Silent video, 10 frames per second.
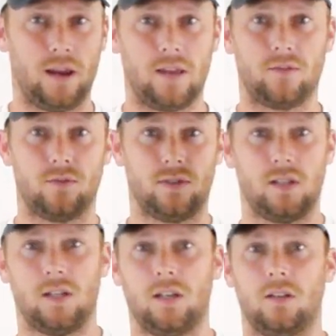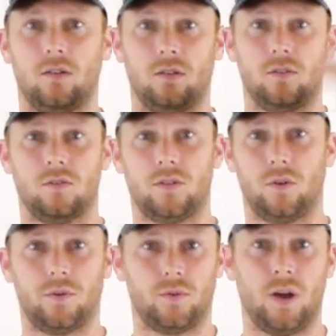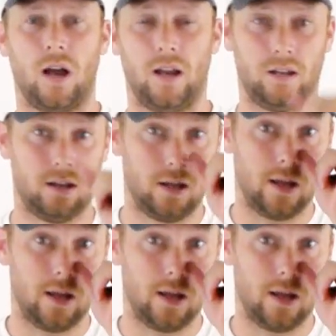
A through Z, 0 through 9,